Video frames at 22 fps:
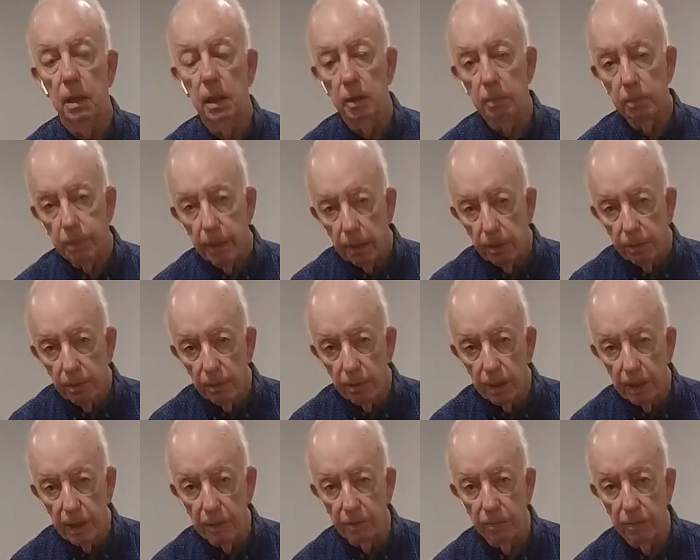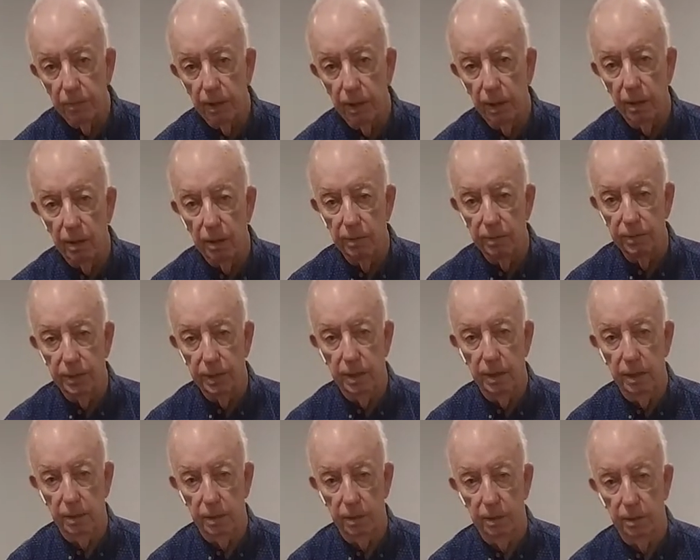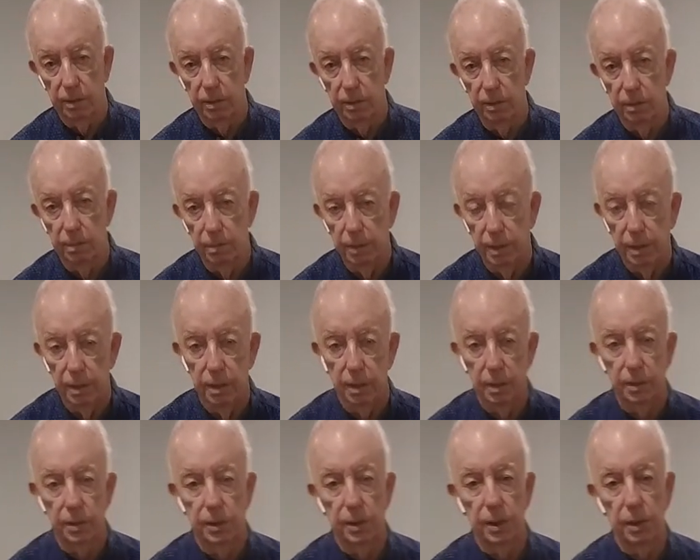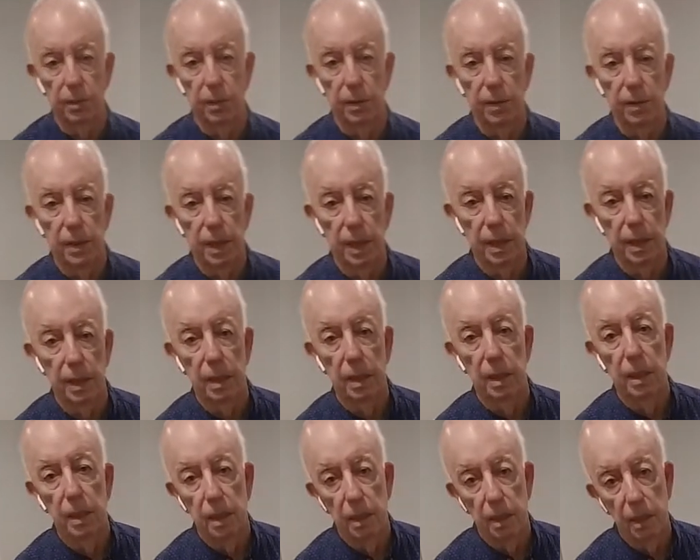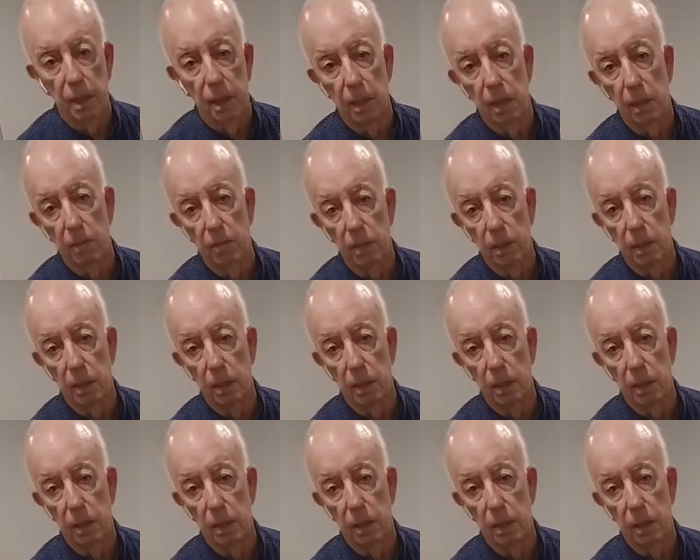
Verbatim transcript: Get people involved in the group so that they not